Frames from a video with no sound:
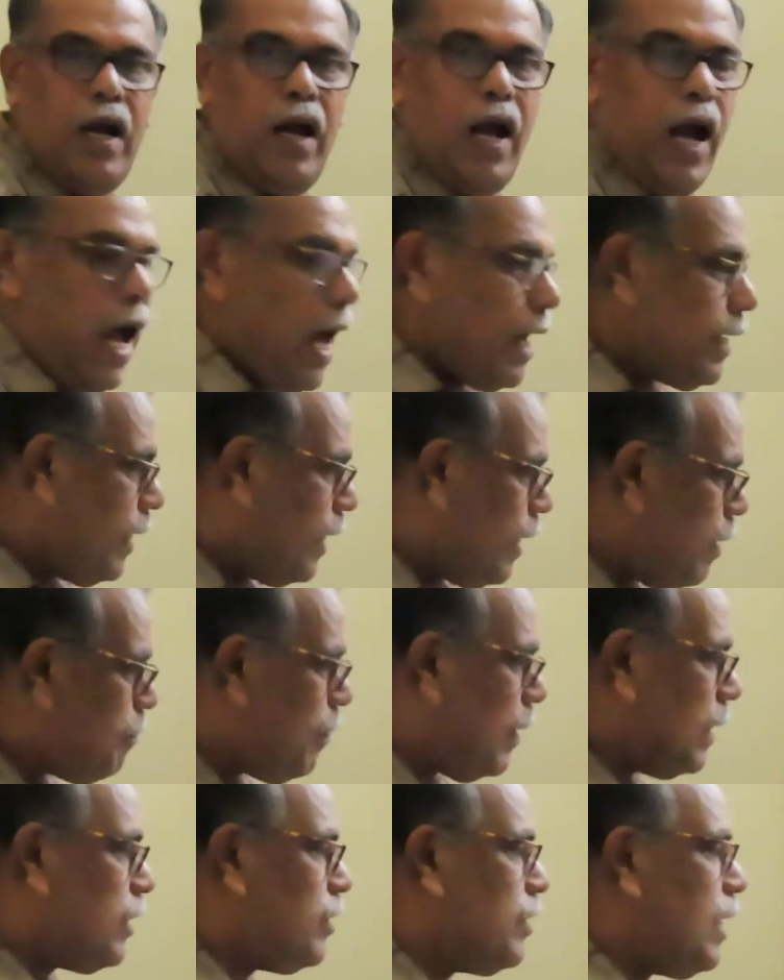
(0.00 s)
And he
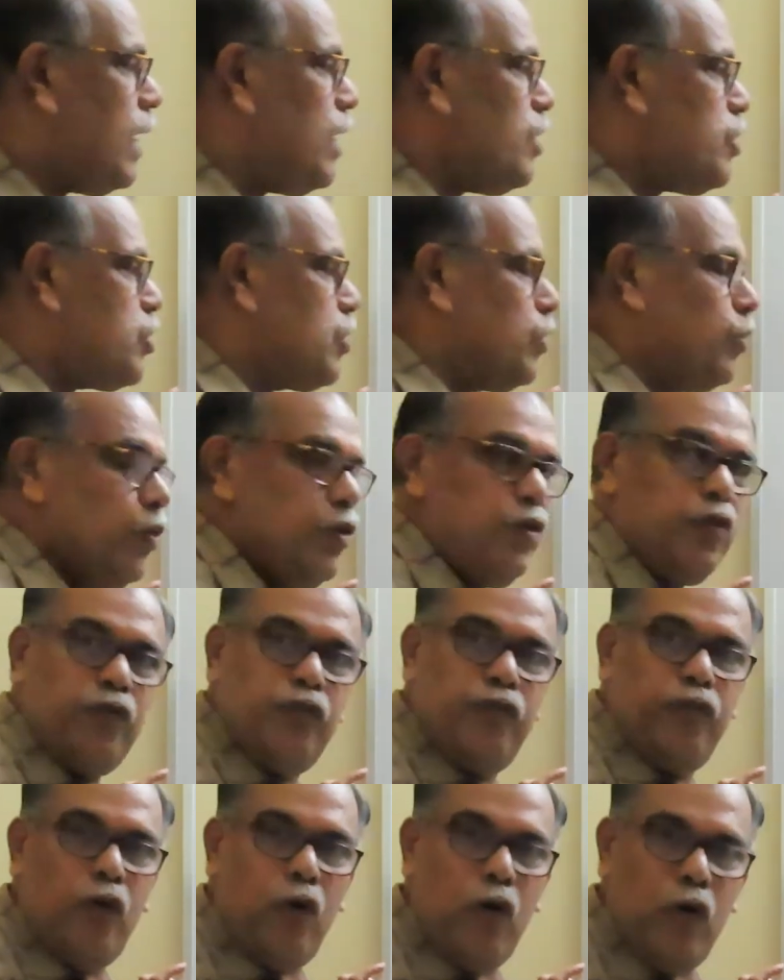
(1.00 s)
purchased goods
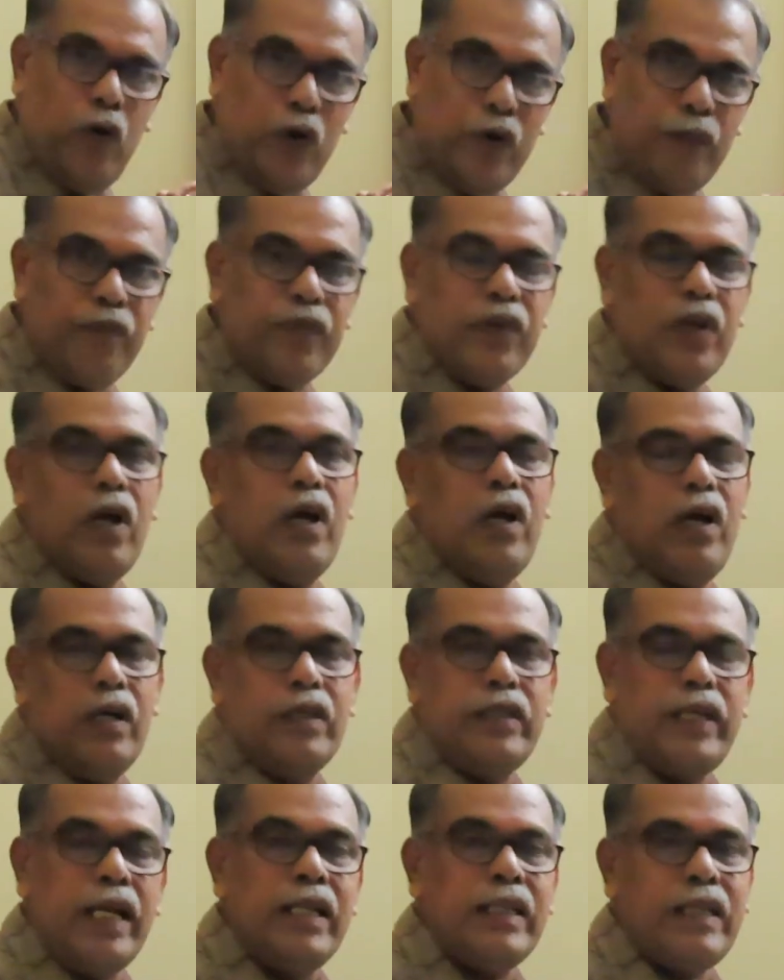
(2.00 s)
for
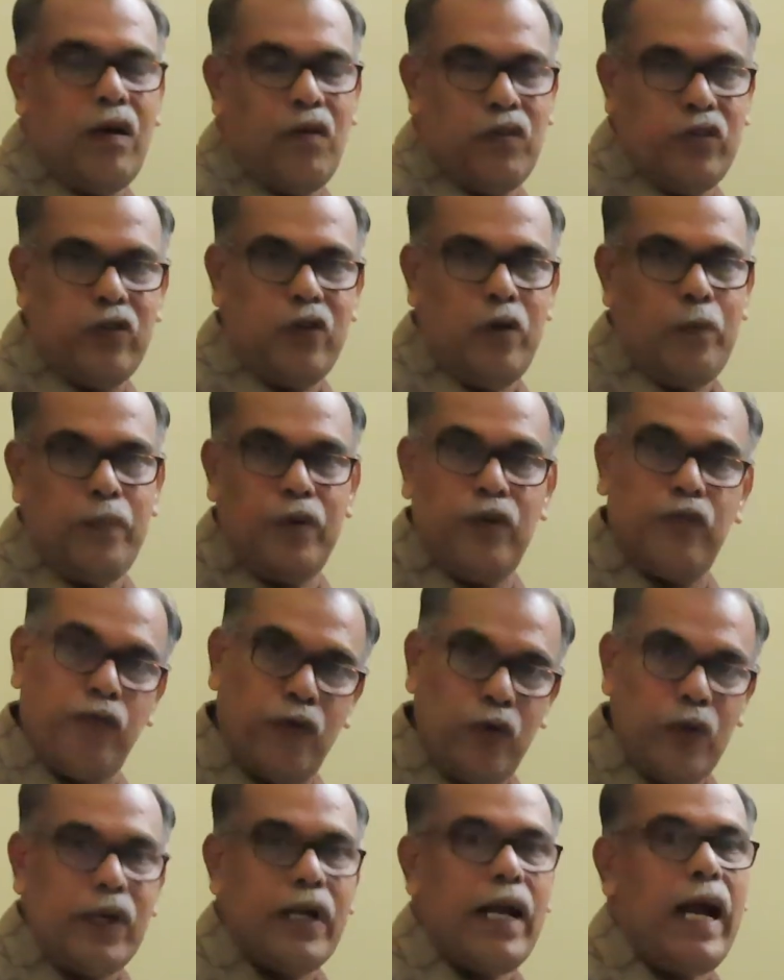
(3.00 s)
10,000 rupees
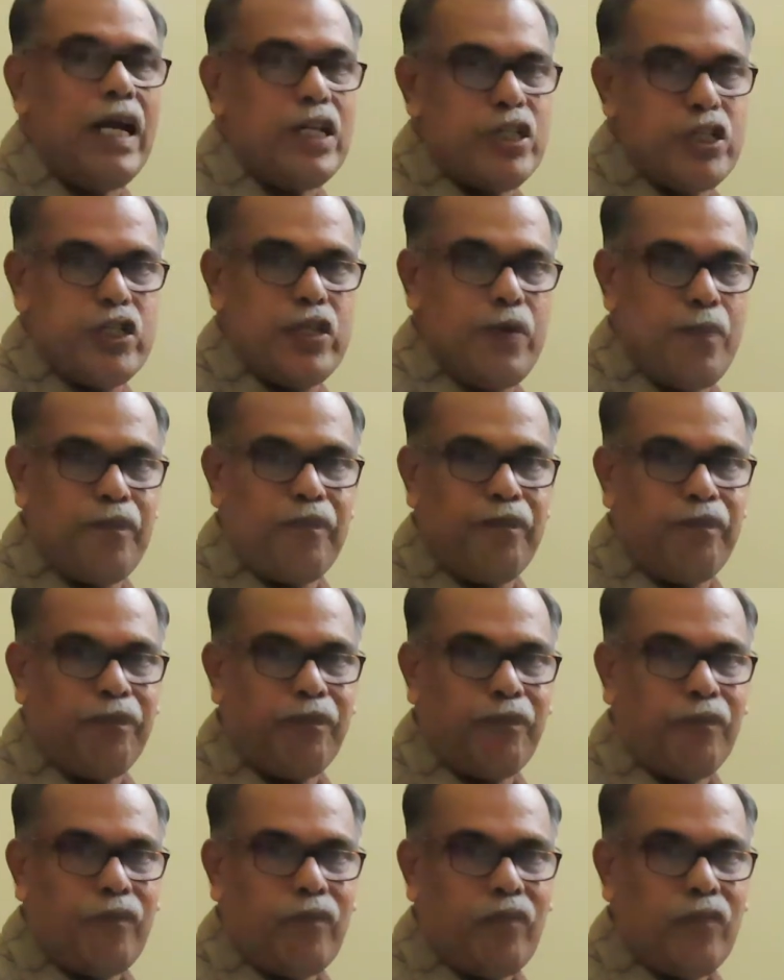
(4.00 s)
for cash.
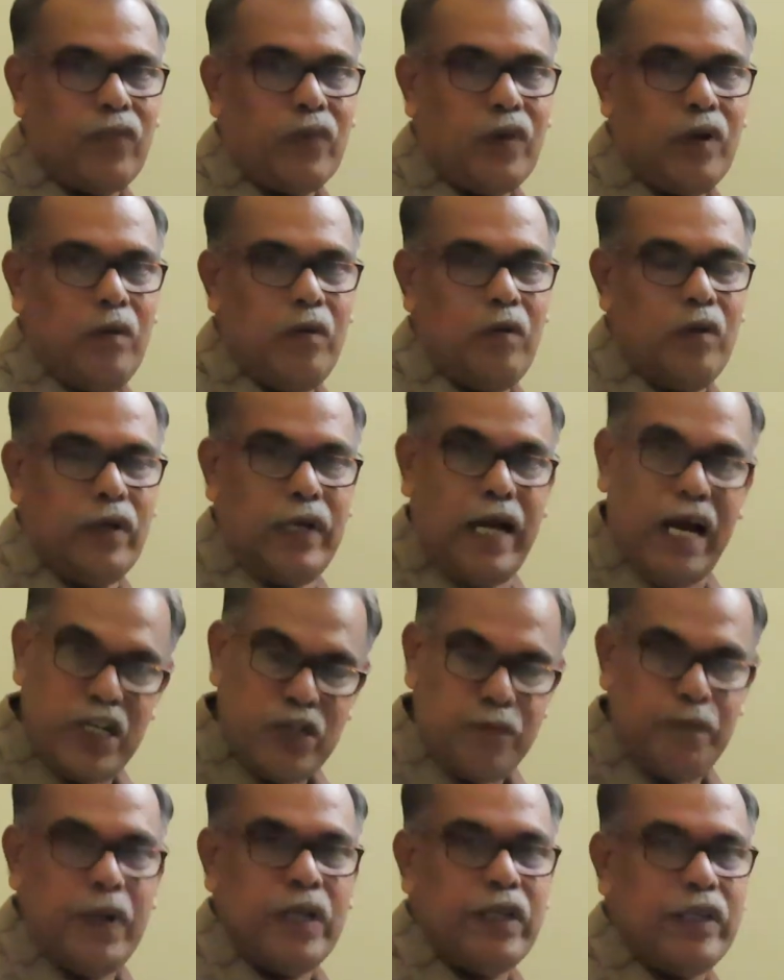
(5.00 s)

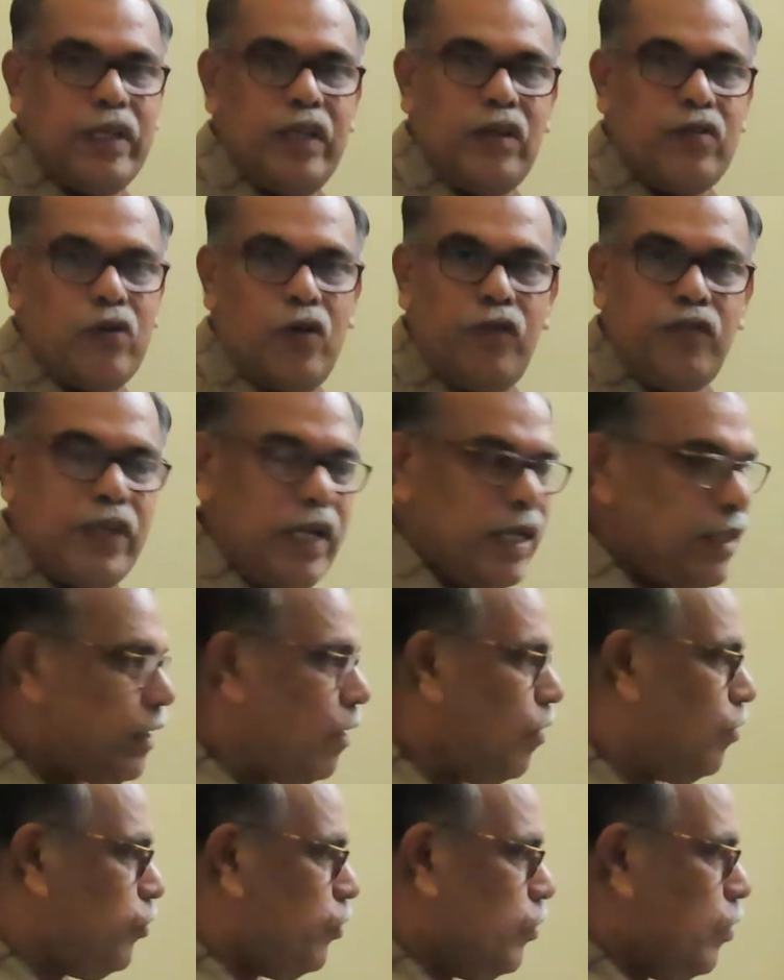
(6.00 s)
Cash purchase of
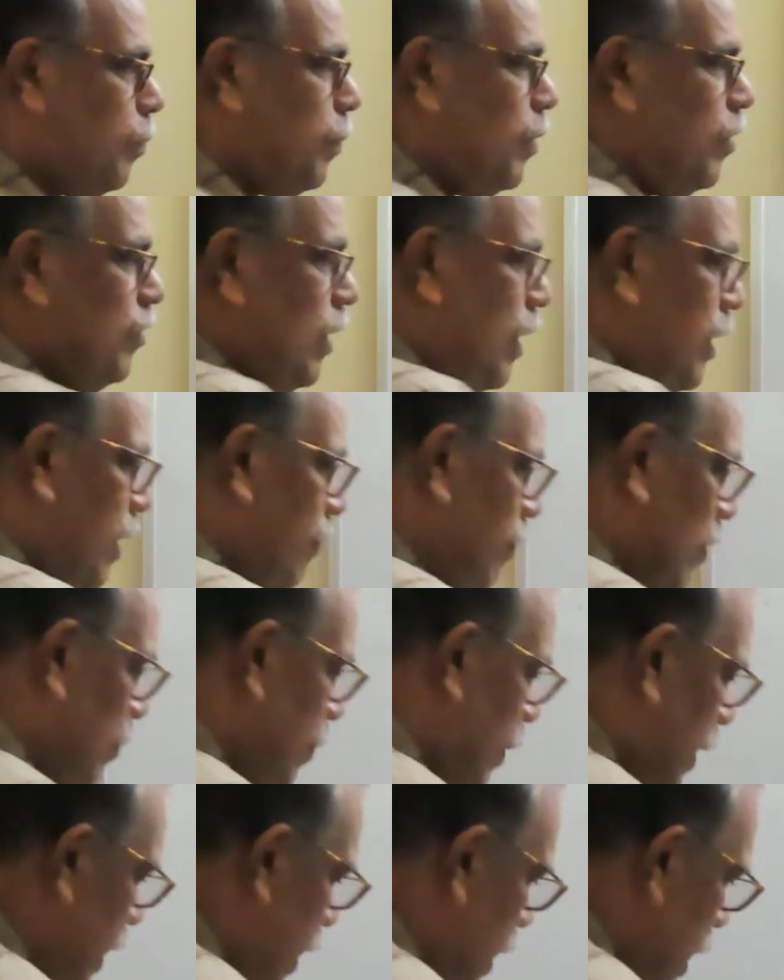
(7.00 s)
10,000 rupees. Entry will
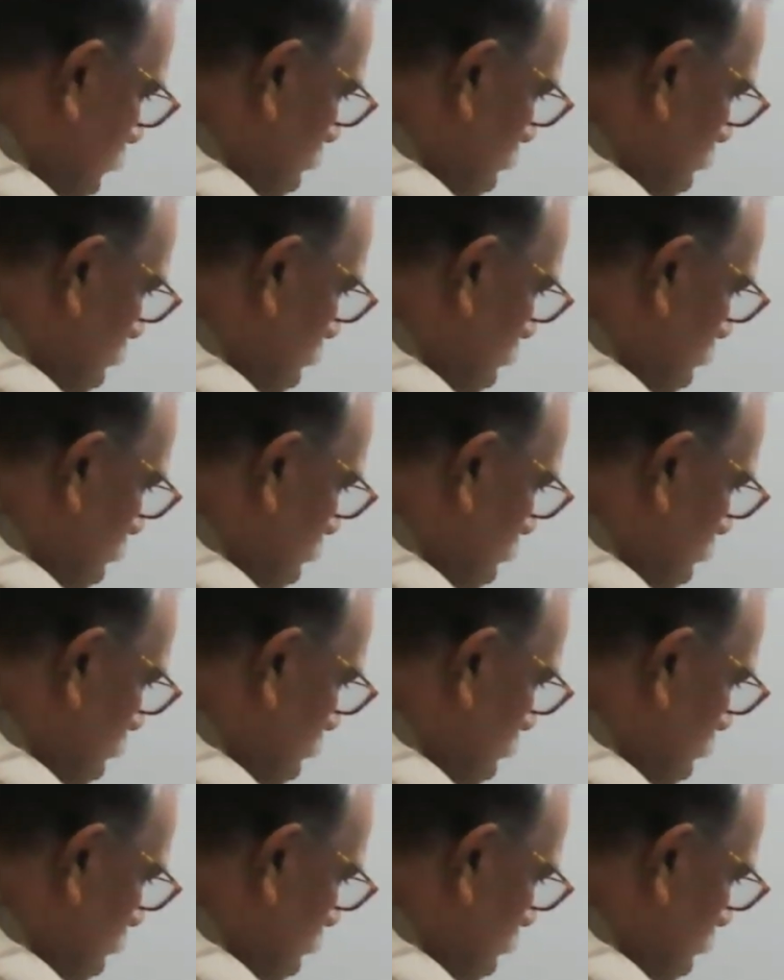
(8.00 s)
be